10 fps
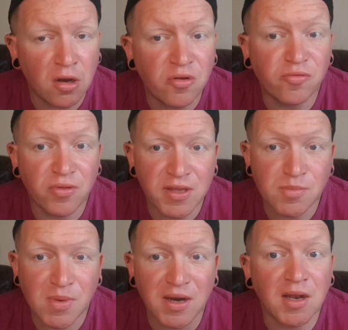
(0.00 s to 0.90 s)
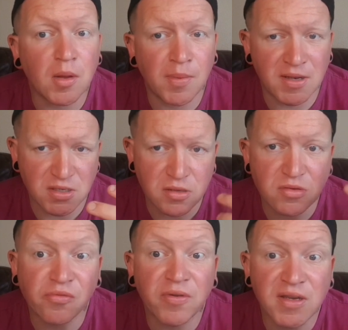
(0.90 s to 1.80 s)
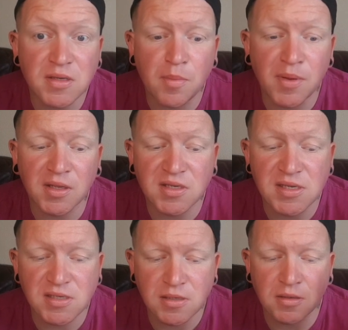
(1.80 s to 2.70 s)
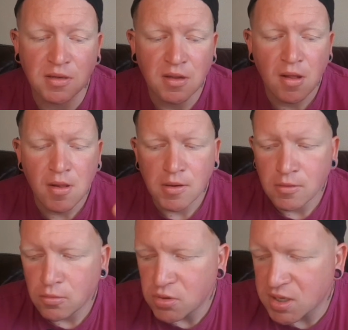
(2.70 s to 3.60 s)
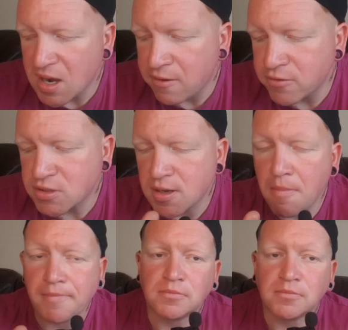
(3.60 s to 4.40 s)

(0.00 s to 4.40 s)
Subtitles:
love with this man a little bit in terms of his abilities and the character.